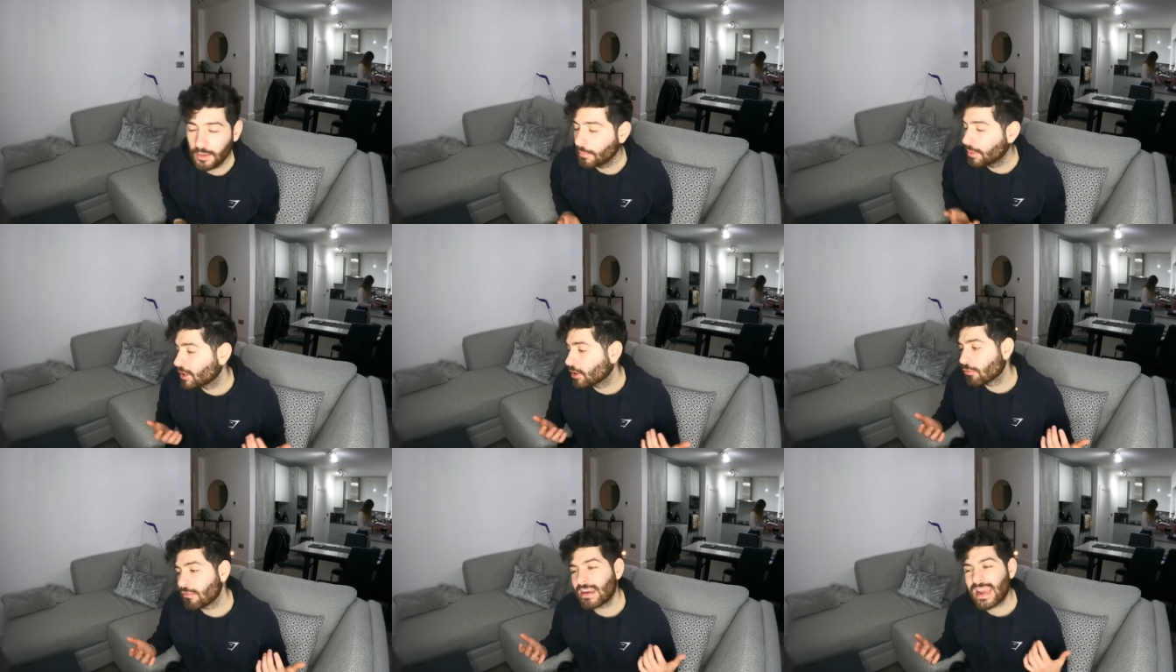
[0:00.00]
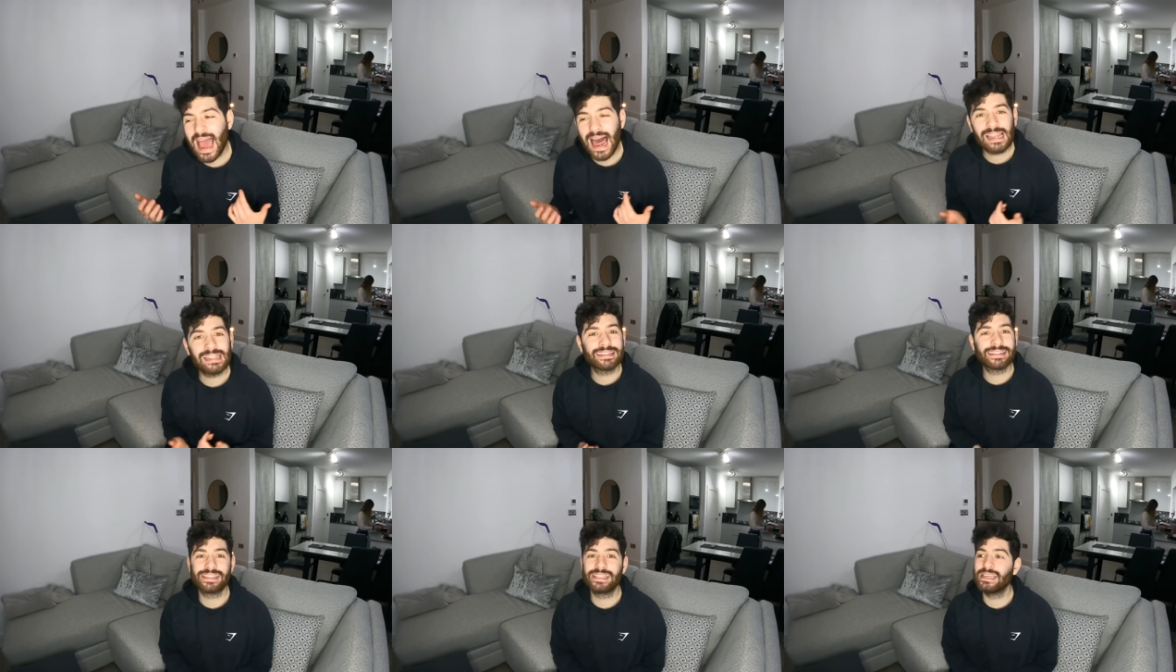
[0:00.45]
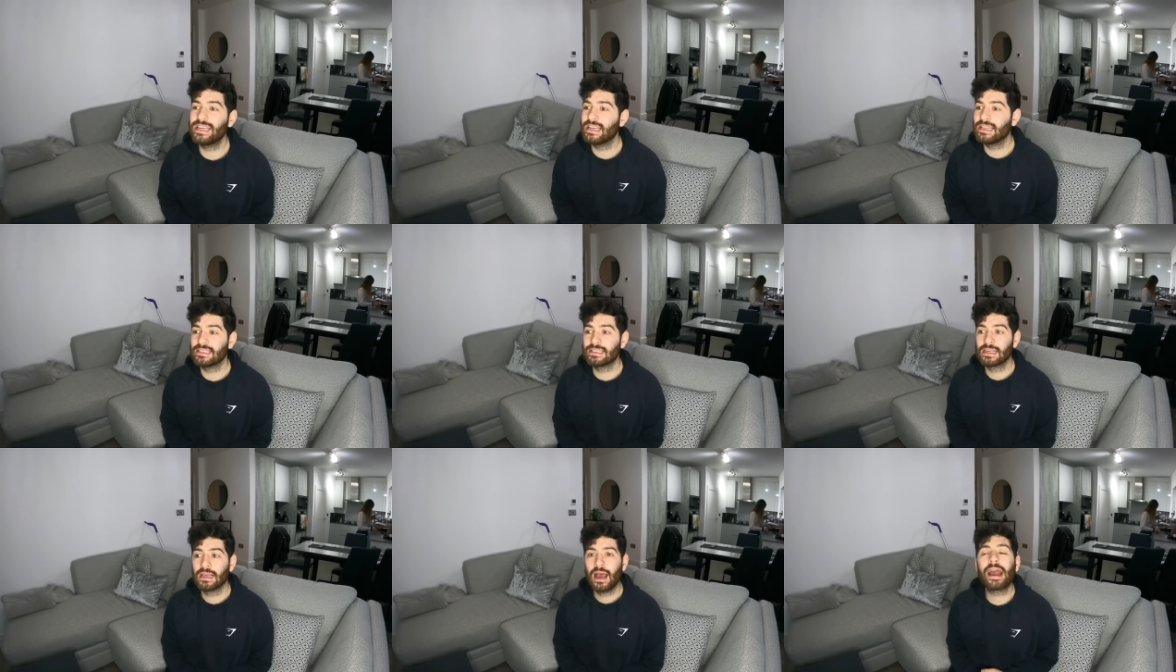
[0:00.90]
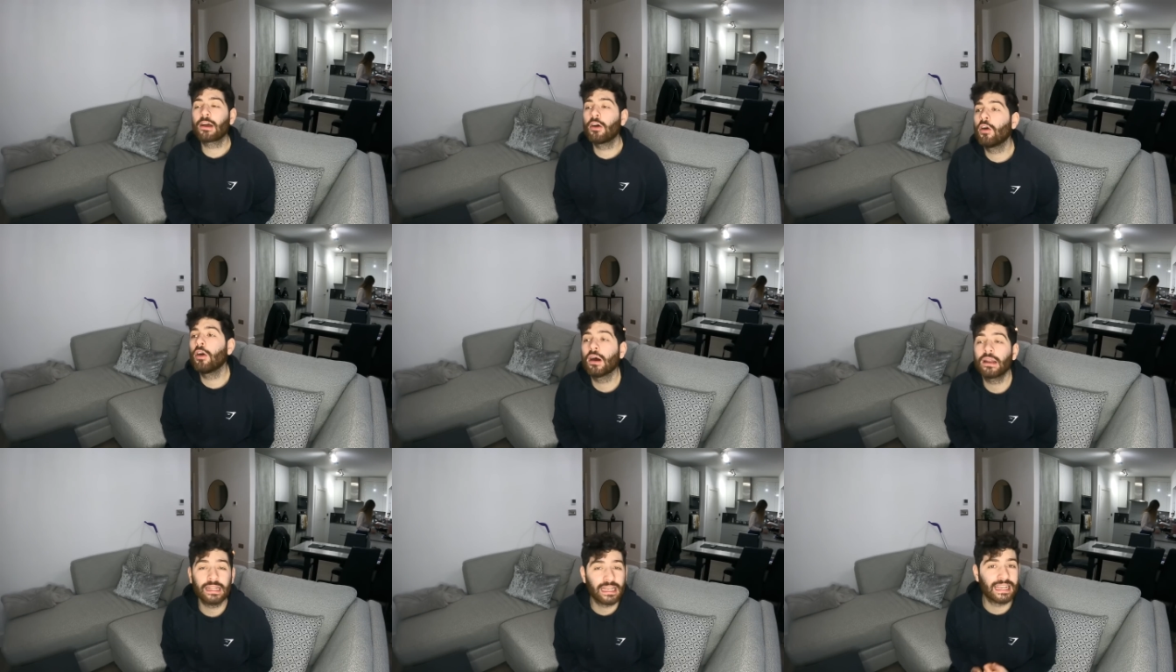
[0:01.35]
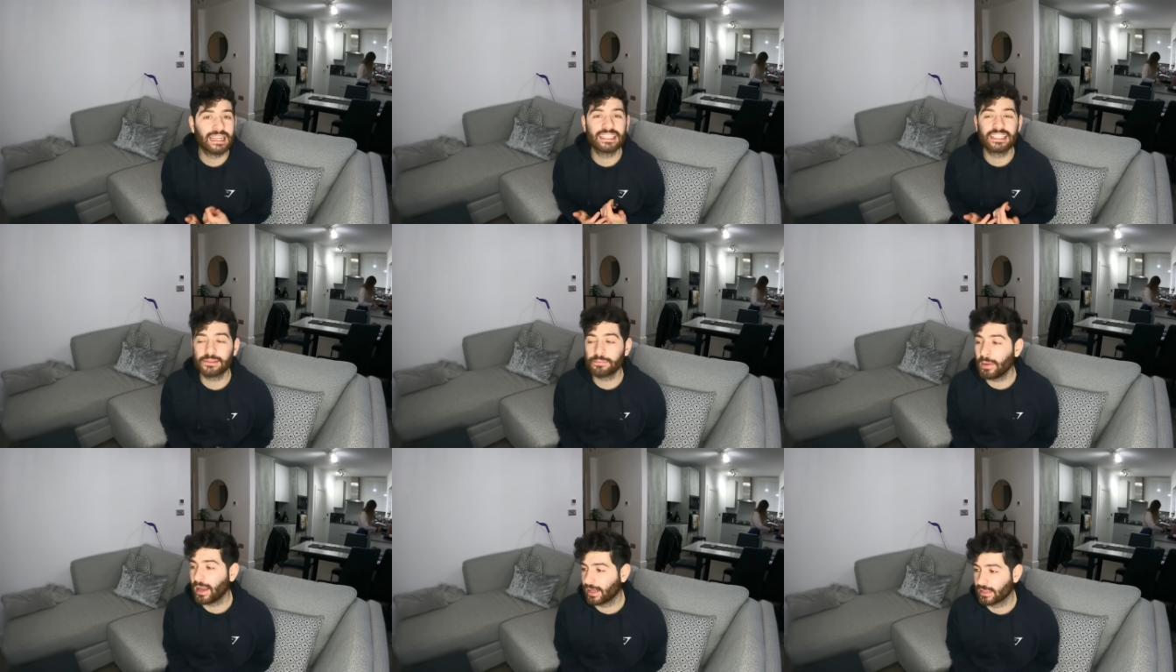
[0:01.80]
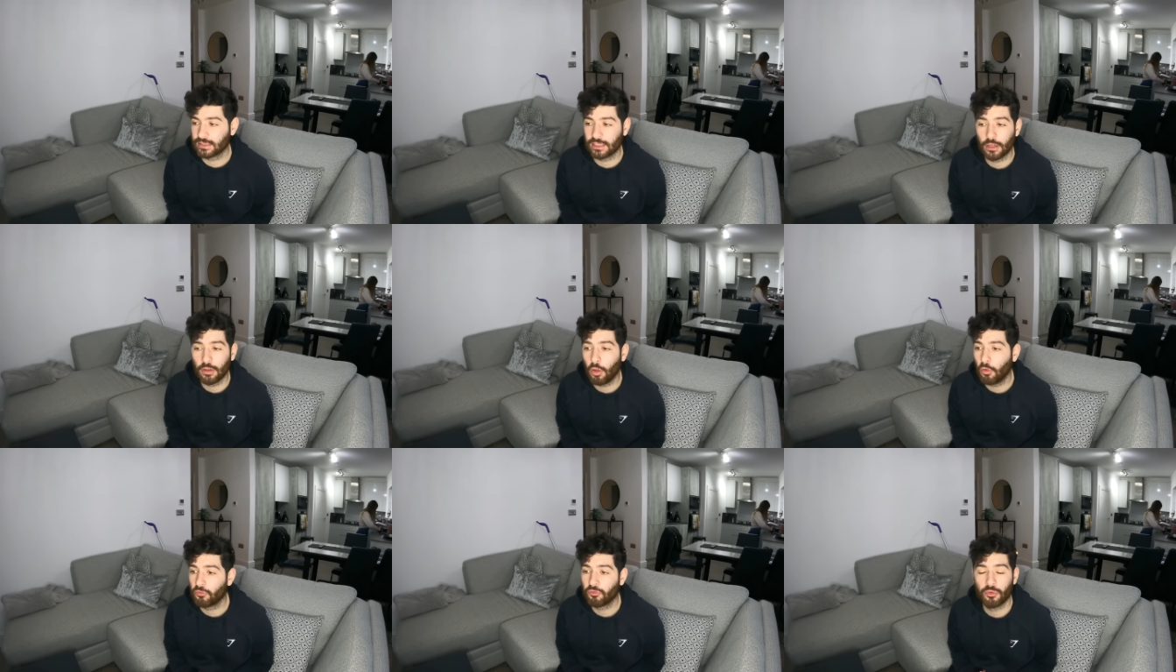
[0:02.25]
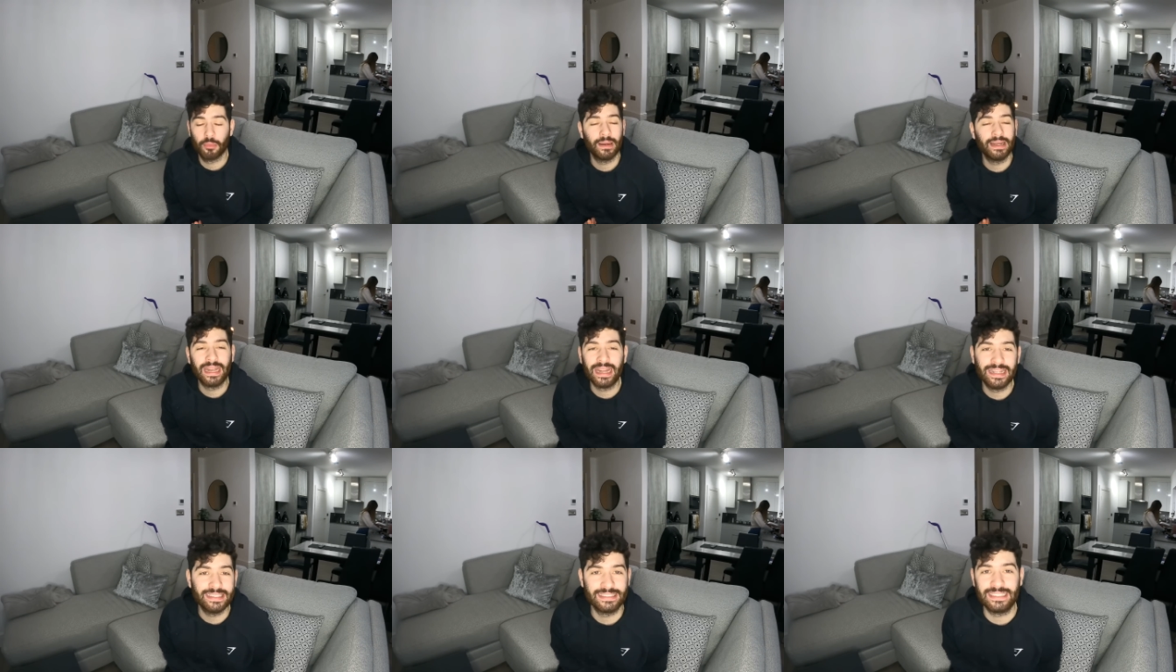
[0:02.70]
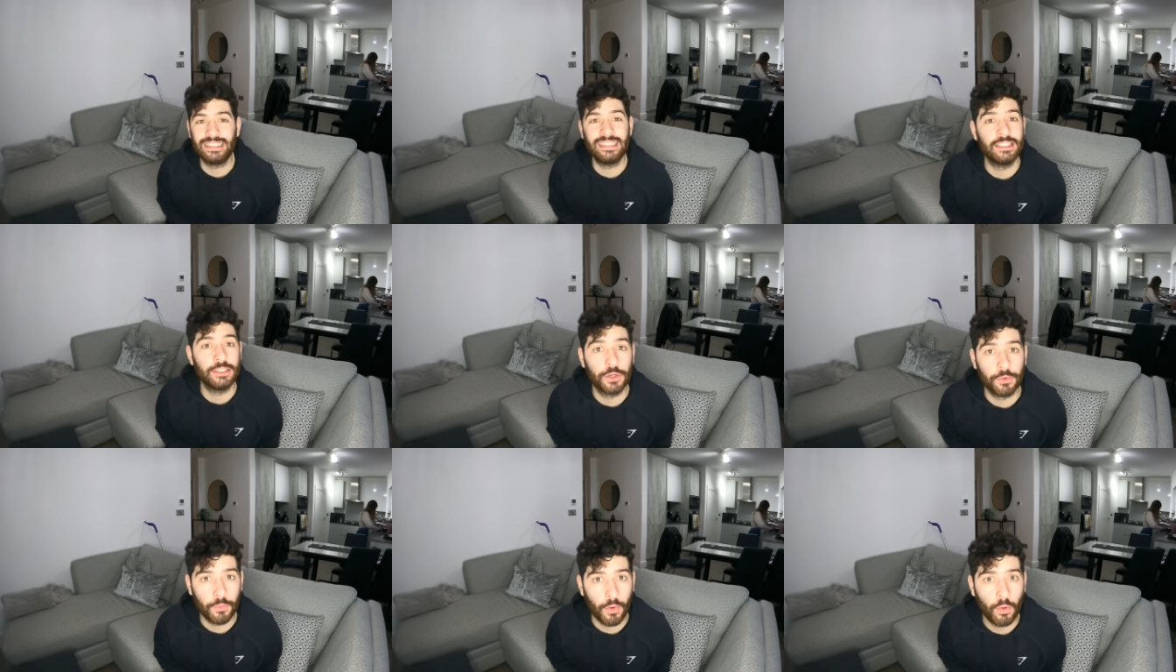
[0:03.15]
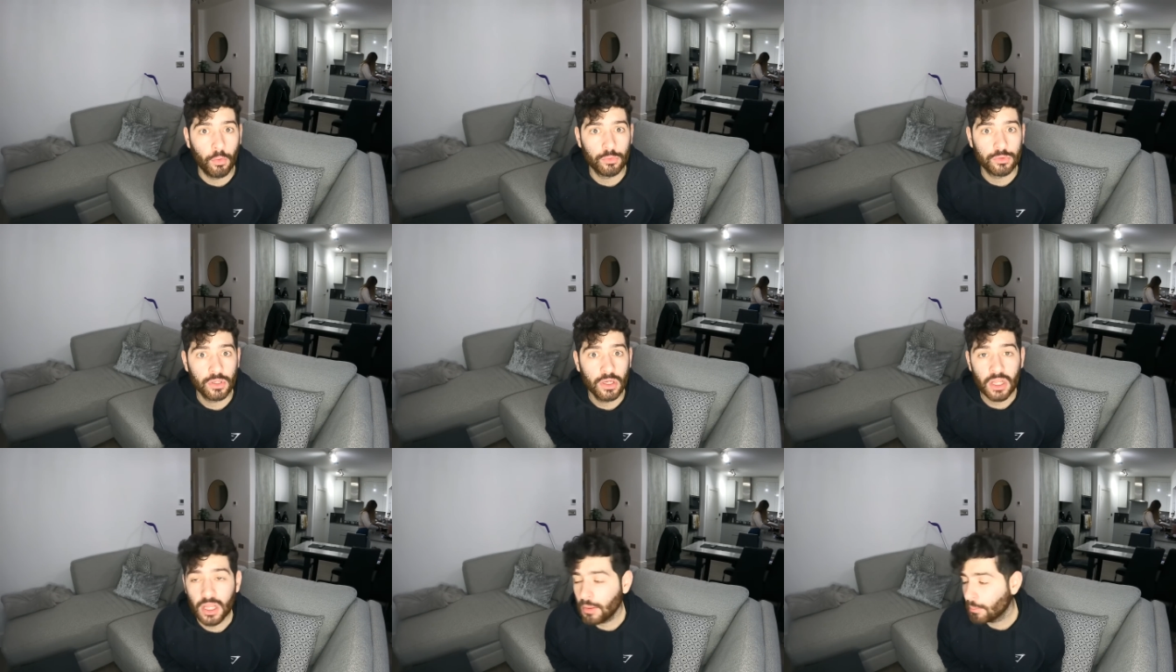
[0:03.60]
But the reality is, I can't expect a lot from an 18-year-old.